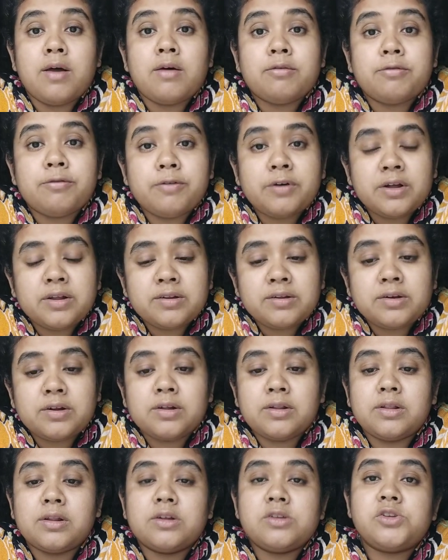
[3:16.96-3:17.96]
First,
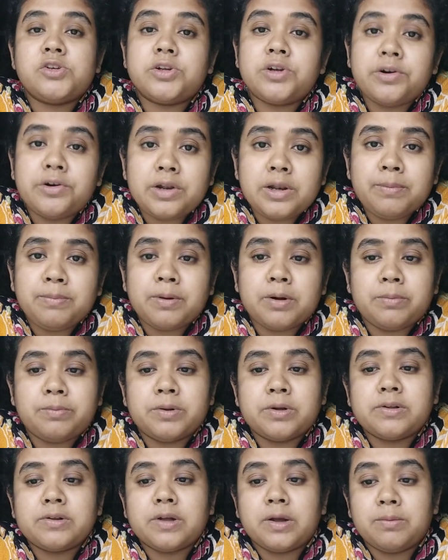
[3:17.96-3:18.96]
the general
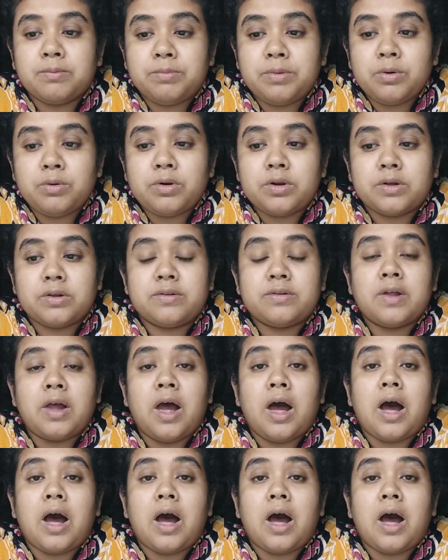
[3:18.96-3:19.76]
purpose computers